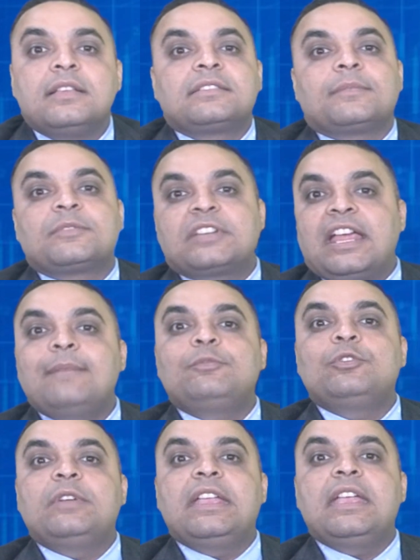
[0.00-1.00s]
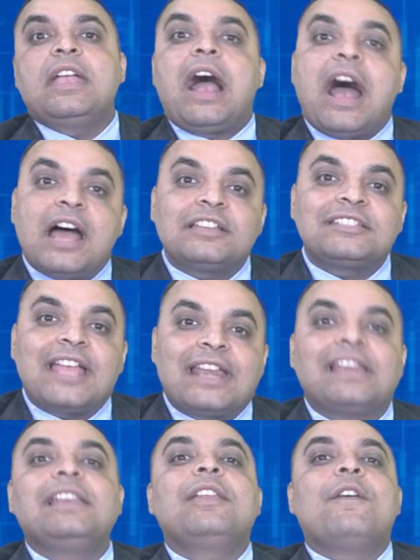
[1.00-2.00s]
subscribe today, our
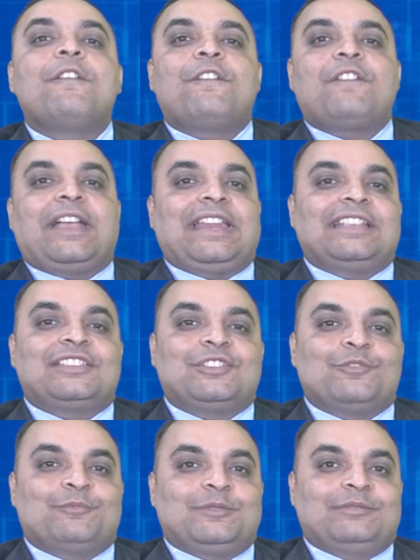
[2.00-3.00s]
channel, Finance Tube.